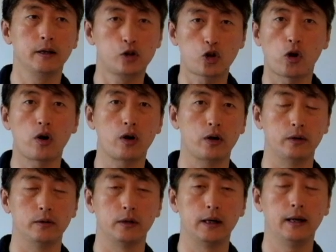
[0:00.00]

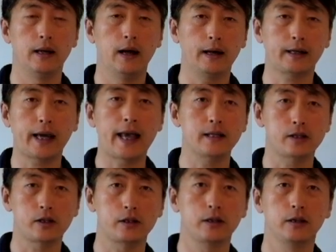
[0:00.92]
turn
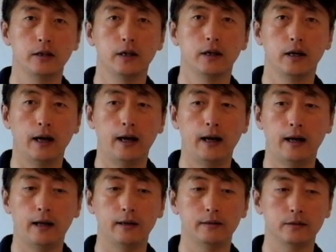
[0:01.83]
against
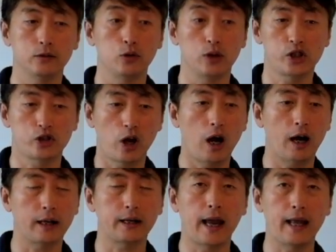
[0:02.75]
your
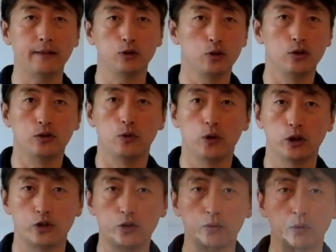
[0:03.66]
stock and you don't know what
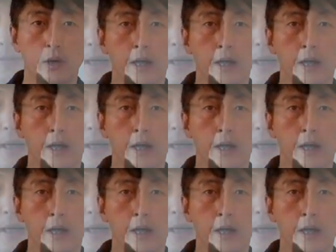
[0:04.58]
to do.